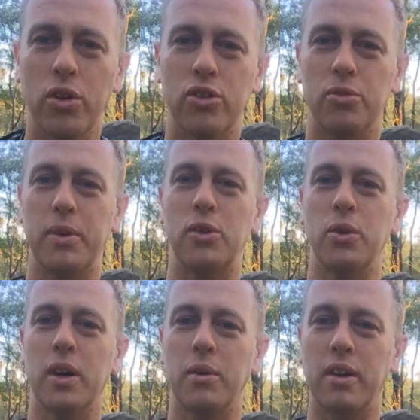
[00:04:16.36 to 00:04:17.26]
what you should be
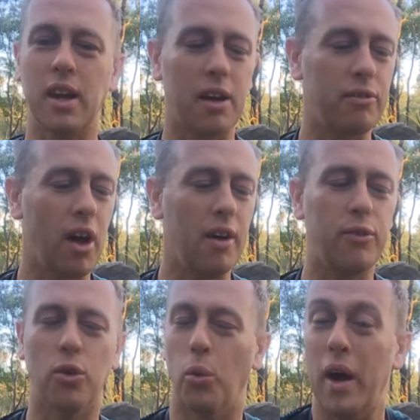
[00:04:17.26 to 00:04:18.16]
doing in your love
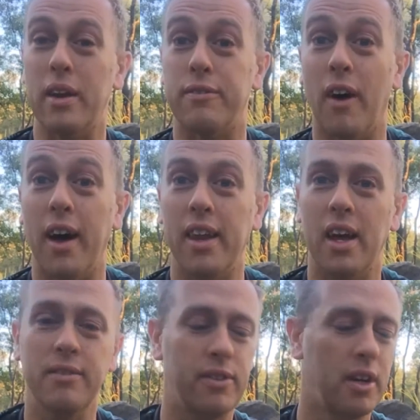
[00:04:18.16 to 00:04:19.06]
life or where to find
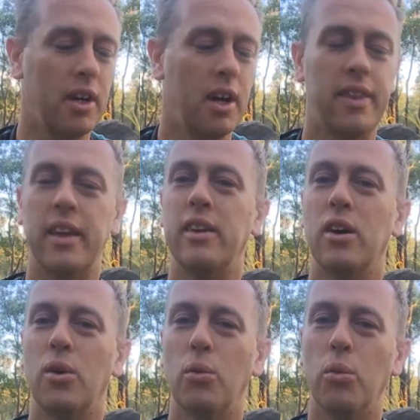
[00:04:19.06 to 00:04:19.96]
love, then
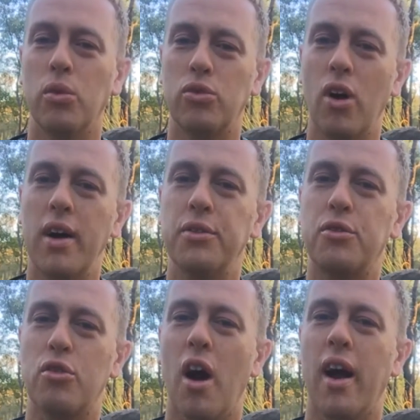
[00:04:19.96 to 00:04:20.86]
try
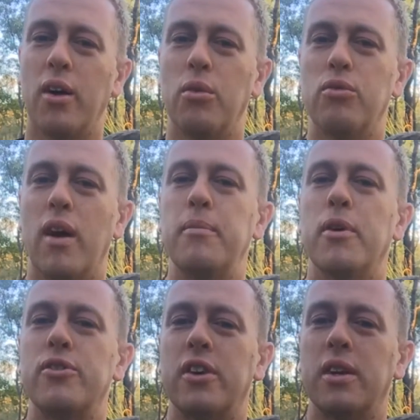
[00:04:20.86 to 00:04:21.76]
Scrying with
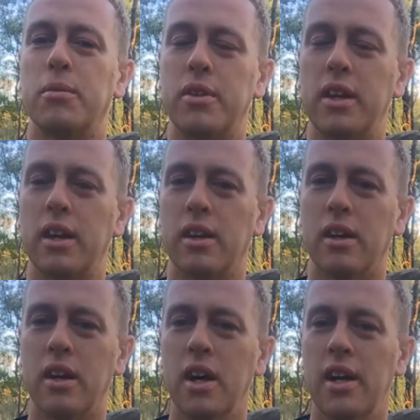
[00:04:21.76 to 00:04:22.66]
Rainbow Sheen Obsidian.
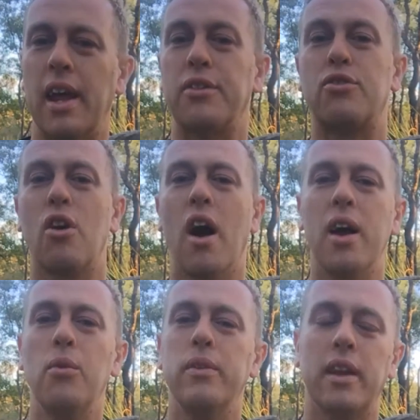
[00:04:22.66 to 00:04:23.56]
Now
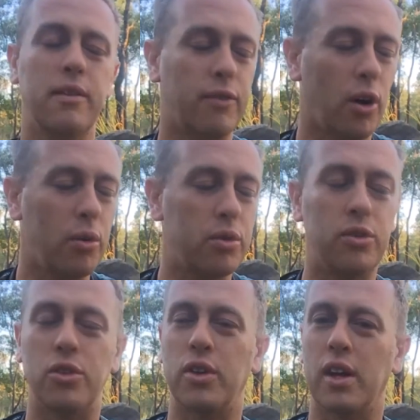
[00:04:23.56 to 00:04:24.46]
Scrying, what that involves
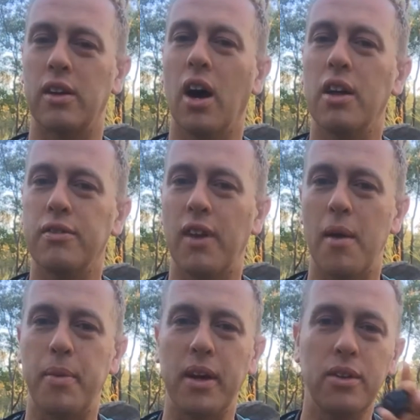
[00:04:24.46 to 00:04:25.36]
is you get a nice
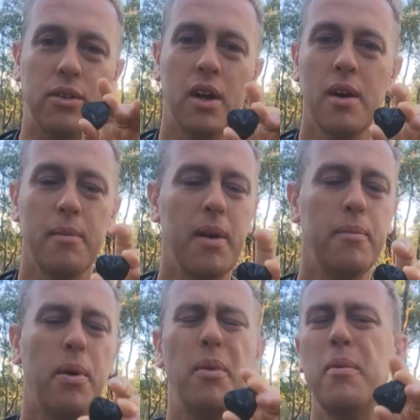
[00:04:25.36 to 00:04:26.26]
flat piece, maybe
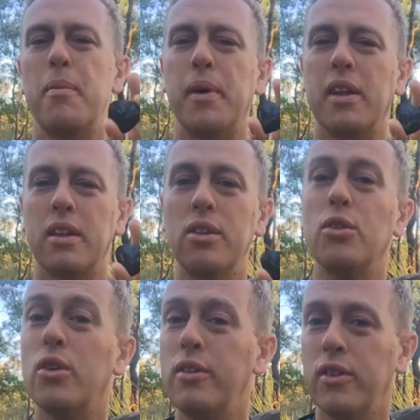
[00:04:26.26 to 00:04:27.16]
probably a bit bigger than this,
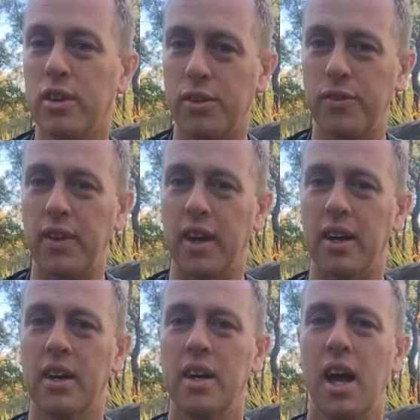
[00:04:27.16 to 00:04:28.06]
or even a sphere,
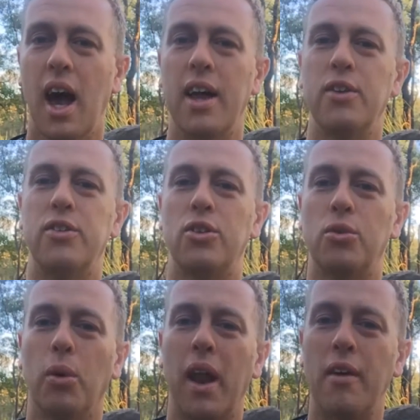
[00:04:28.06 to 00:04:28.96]
and
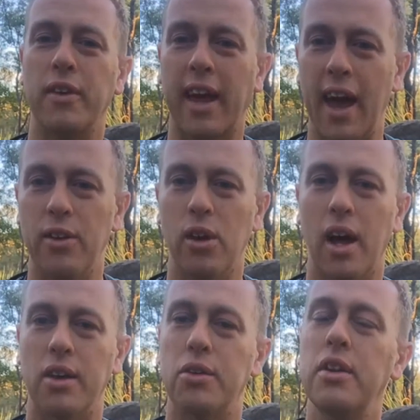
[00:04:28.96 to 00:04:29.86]
you want to have a
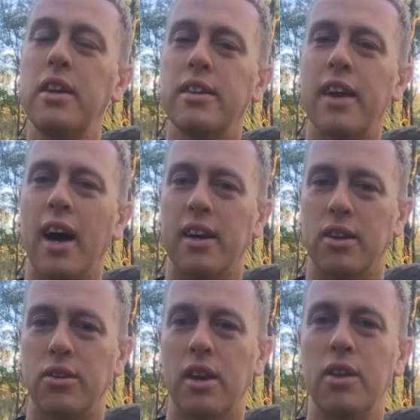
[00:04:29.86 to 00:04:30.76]
candlelight and sit in the
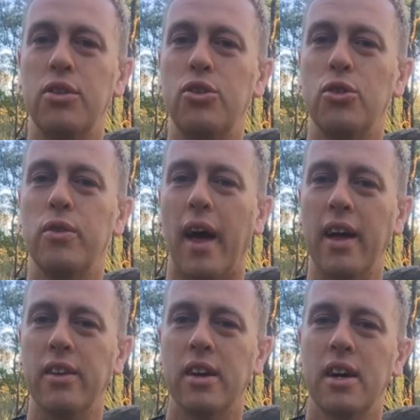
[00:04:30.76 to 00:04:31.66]
darkness, and as you do
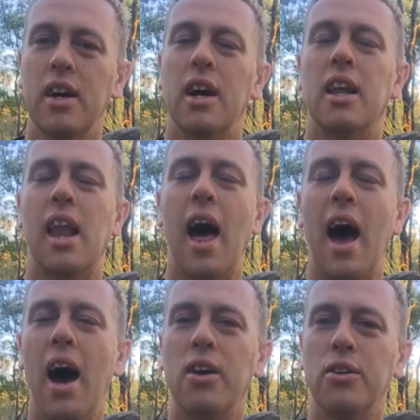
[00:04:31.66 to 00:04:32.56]
that,
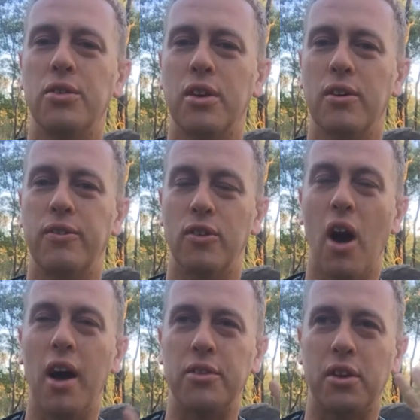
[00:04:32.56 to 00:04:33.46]
allow yourself, your
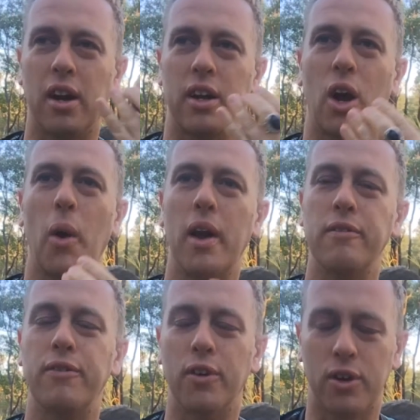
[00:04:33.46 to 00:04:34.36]
eyes to kind of go out
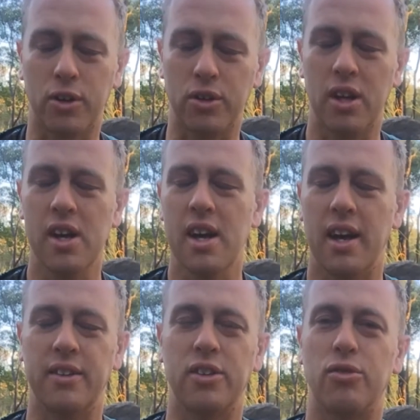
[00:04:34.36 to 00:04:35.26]
of focus
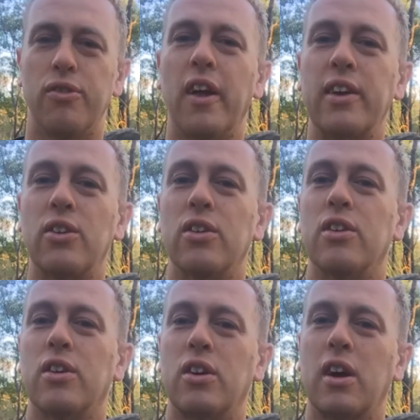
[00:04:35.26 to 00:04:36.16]
and just reflect on
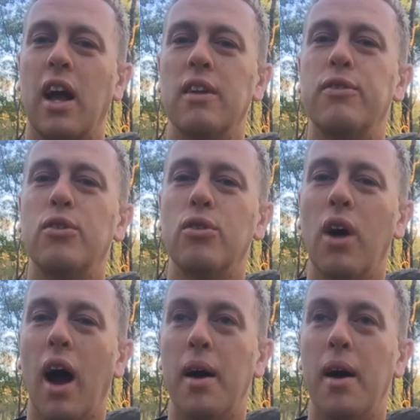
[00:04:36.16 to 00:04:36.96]
the colourful,